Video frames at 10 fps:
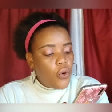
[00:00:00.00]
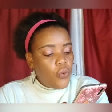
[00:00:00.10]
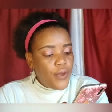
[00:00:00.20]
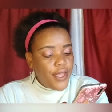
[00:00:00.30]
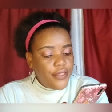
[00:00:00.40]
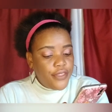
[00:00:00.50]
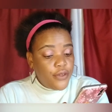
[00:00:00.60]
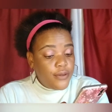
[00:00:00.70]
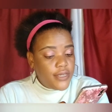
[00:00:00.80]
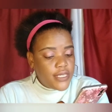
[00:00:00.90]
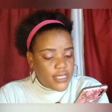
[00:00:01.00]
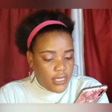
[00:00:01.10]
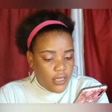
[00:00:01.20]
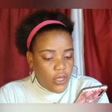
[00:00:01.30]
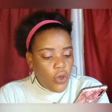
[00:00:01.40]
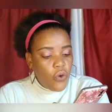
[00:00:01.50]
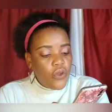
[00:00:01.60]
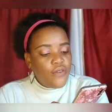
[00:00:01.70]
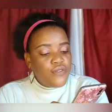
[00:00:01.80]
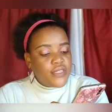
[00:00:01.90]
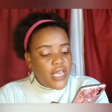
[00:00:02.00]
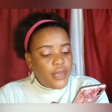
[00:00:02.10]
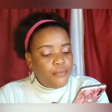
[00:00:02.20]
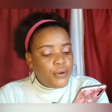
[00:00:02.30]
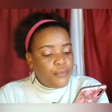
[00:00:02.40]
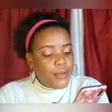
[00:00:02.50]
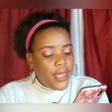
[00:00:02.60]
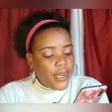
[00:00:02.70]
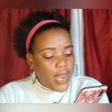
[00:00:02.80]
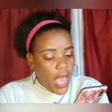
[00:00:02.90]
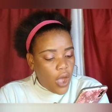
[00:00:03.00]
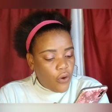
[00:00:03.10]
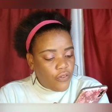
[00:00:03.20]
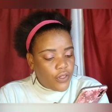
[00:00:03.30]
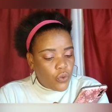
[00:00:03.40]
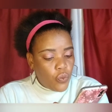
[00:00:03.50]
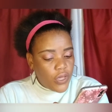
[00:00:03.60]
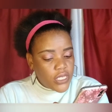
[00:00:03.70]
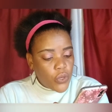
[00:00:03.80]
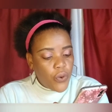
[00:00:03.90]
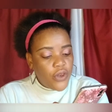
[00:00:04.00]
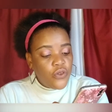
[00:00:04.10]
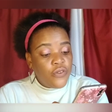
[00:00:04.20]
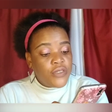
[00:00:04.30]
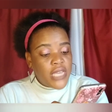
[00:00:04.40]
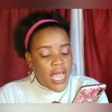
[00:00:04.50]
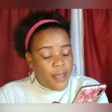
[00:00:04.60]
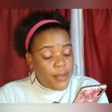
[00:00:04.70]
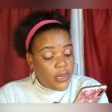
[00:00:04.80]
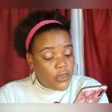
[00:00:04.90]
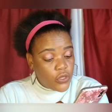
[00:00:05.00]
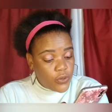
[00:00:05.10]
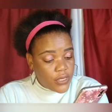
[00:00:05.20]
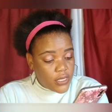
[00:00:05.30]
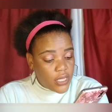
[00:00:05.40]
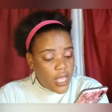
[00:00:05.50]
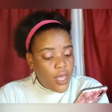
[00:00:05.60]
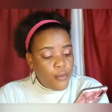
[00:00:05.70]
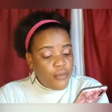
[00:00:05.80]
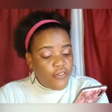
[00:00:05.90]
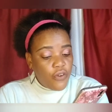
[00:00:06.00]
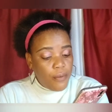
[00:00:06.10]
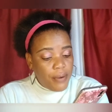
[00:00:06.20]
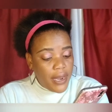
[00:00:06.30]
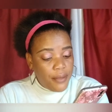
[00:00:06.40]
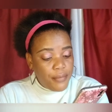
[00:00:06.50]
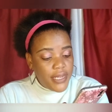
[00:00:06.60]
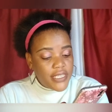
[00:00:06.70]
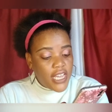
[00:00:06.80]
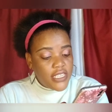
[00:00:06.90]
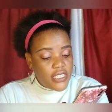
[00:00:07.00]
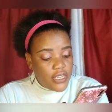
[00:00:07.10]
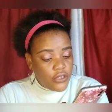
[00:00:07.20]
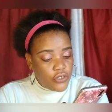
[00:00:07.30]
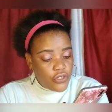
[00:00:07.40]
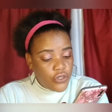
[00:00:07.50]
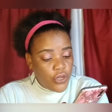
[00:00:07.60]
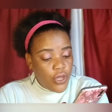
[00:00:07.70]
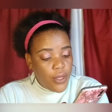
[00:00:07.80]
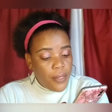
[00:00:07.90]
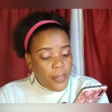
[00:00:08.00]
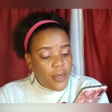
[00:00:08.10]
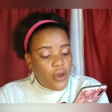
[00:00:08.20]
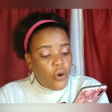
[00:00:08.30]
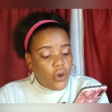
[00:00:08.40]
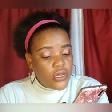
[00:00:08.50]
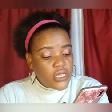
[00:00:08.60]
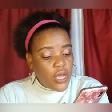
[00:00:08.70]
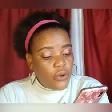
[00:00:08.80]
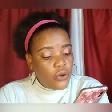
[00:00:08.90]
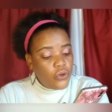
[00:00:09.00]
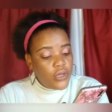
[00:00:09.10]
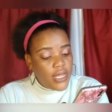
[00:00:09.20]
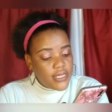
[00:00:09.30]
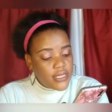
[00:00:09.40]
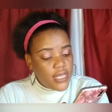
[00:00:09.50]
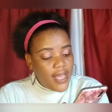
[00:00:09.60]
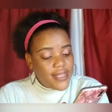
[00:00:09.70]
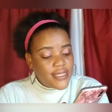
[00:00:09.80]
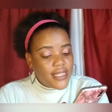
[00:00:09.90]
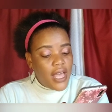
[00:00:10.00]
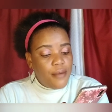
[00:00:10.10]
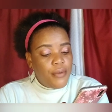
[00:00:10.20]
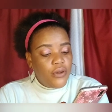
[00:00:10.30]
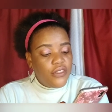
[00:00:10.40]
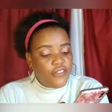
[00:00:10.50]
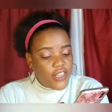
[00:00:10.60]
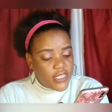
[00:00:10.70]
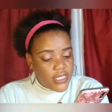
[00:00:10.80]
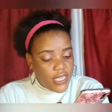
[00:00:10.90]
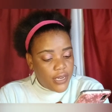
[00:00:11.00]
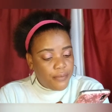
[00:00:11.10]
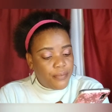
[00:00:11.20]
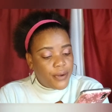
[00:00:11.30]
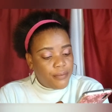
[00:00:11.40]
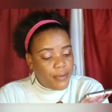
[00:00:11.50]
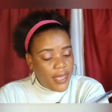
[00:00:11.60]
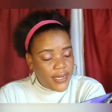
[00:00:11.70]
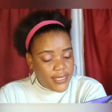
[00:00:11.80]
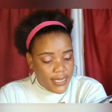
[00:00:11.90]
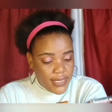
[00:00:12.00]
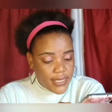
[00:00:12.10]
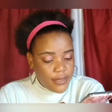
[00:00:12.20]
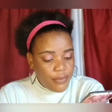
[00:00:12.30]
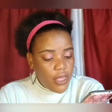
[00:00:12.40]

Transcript: we, the UDC, we've said prepare now for the worst when you've time and resources. Before Parliament adjourns, Hon Taolo Lucas asked about the vaccine preparedness.